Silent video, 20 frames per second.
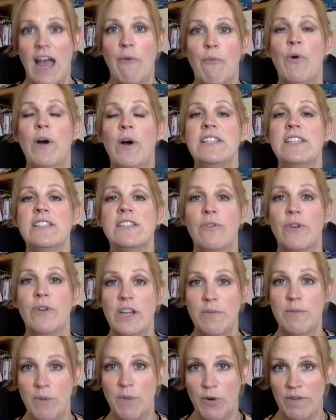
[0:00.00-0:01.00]
What's going
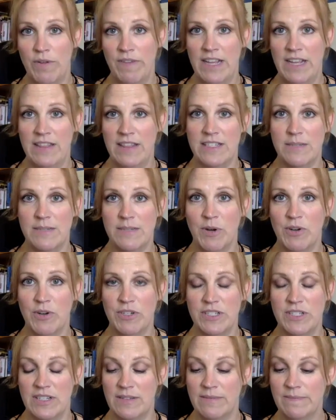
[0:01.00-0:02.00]
to motivate this
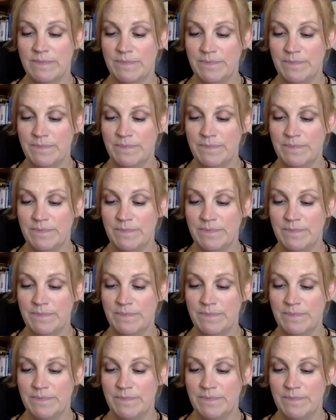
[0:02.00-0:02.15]
person?